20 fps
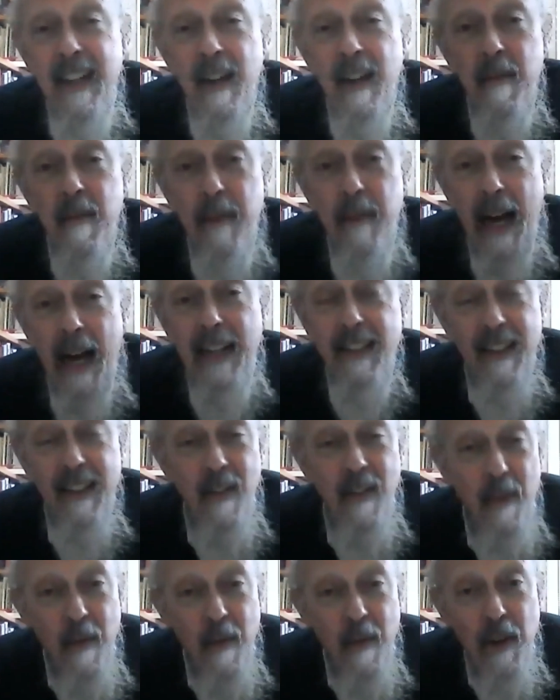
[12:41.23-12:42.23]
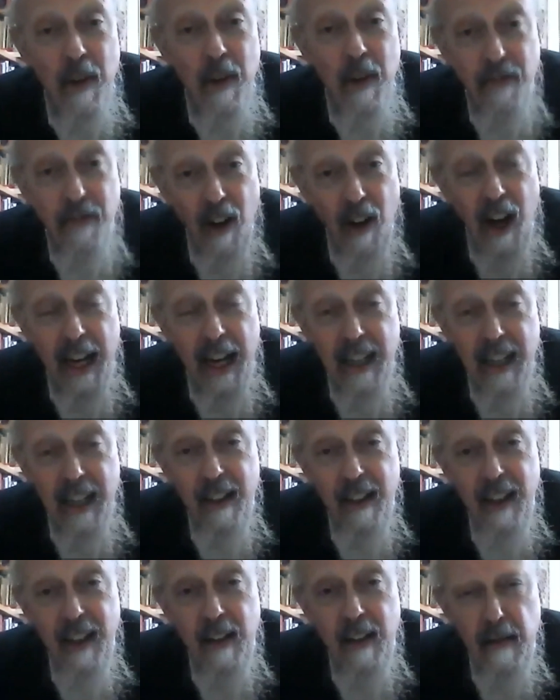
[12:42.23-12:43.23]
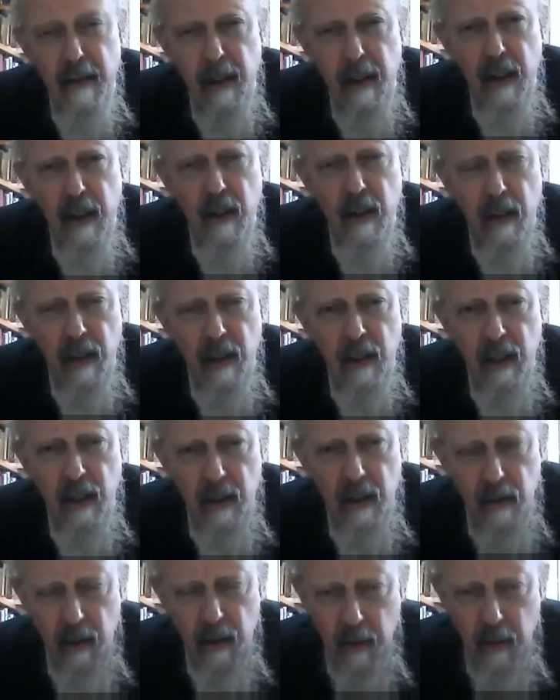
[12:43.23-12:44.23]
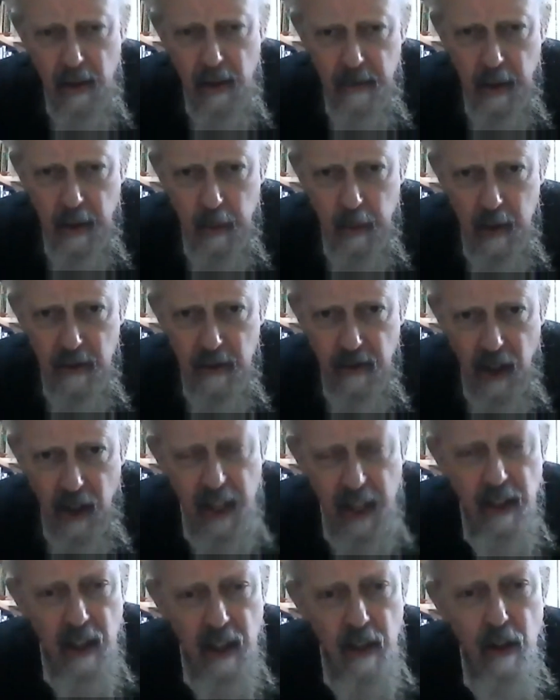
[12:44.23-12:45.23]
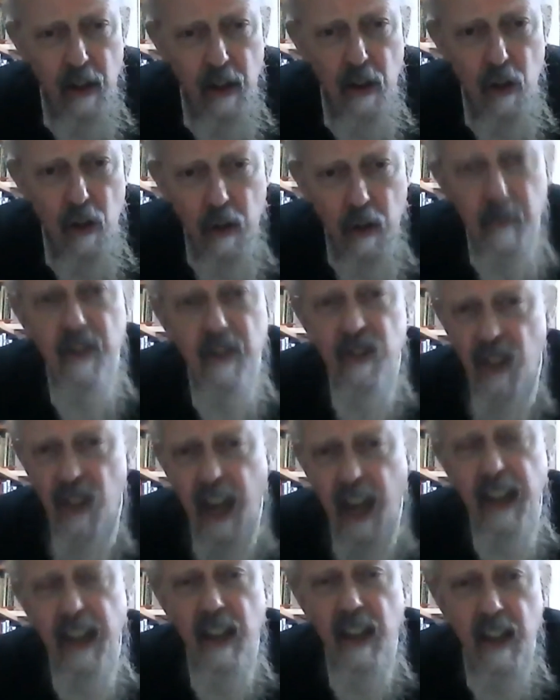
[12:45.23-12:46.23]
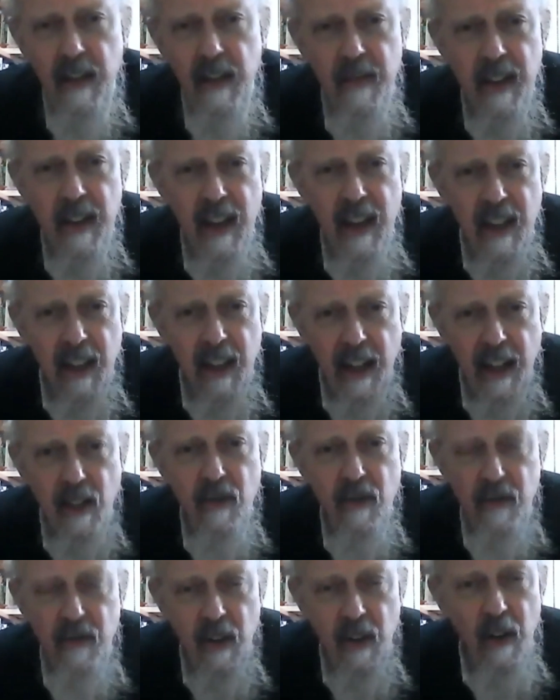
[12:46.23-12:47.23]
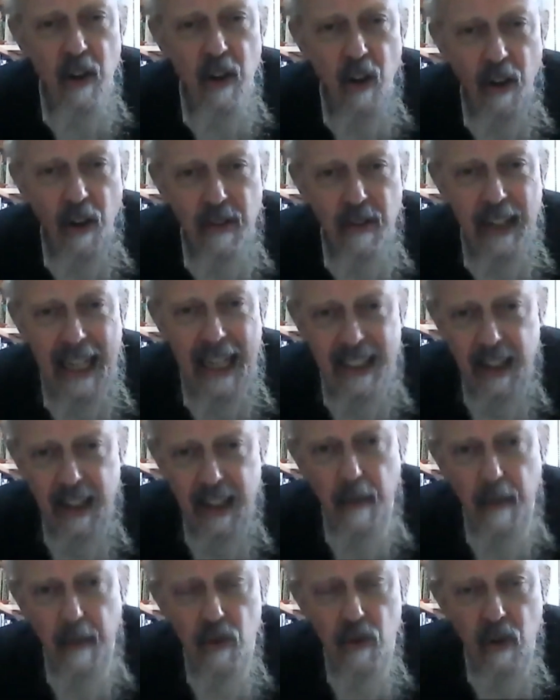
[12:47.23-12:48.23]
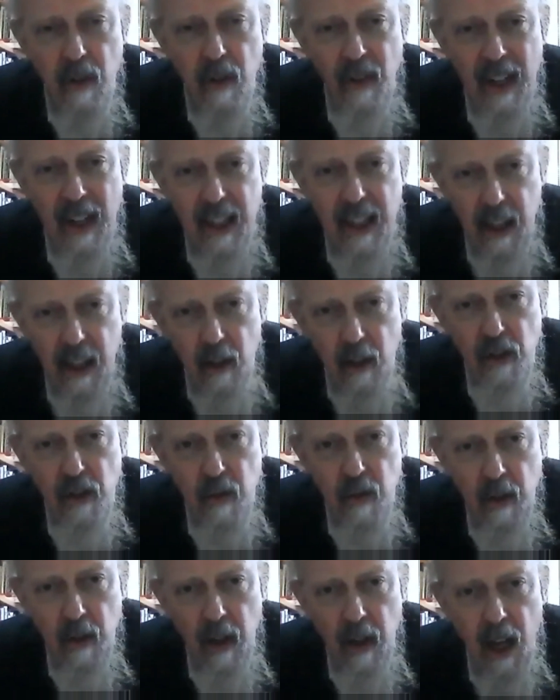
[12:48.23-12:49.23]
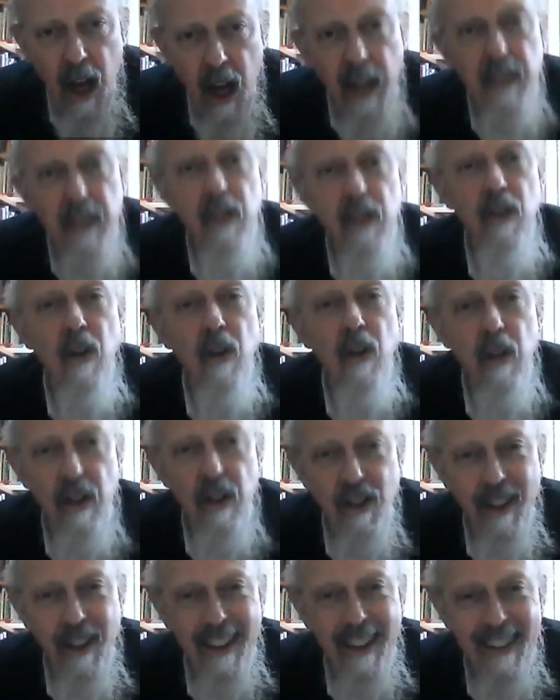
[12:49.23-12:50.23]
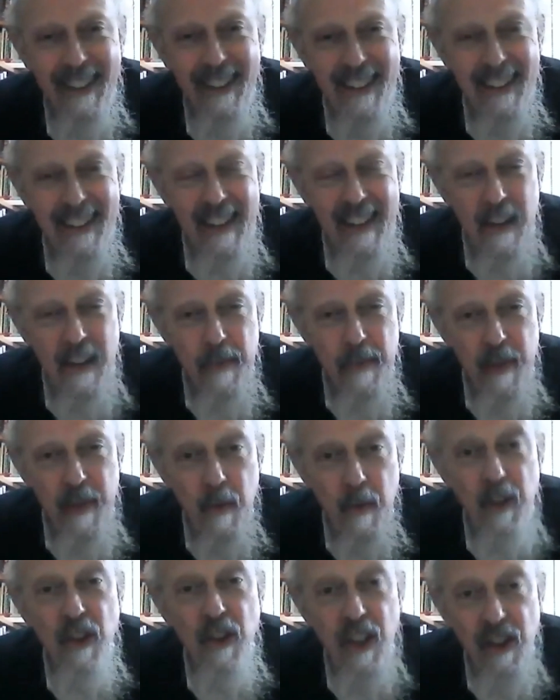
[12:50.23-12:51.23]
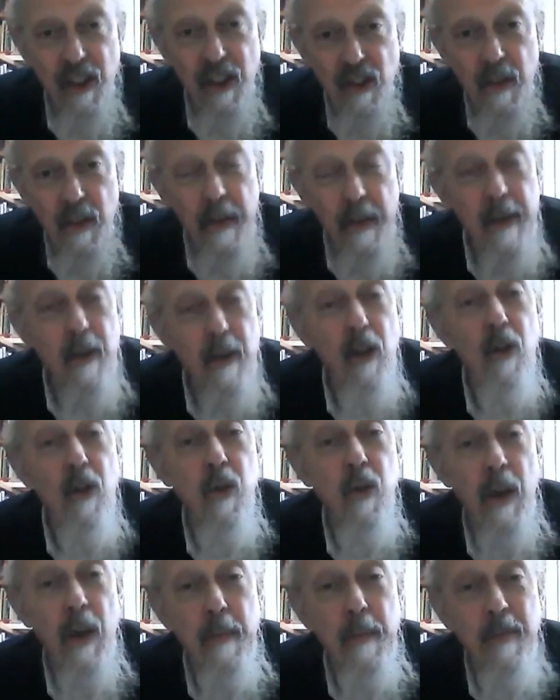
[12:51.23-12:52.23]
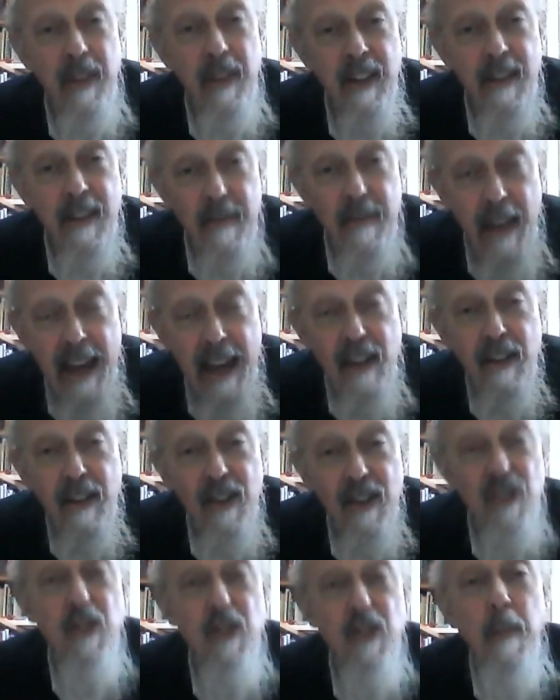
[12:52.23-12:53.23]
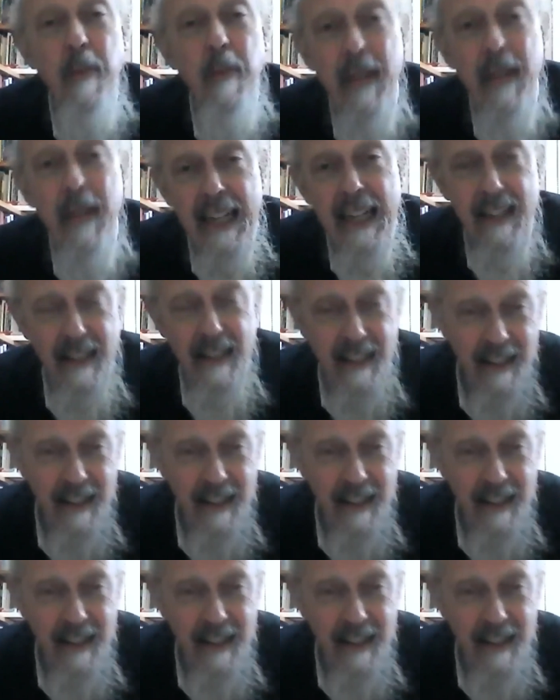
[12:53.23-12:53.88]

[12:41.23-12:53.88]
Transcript: But we find that in the human psyche, it's very often some sort of a cultural ideology which has crept in and supplanted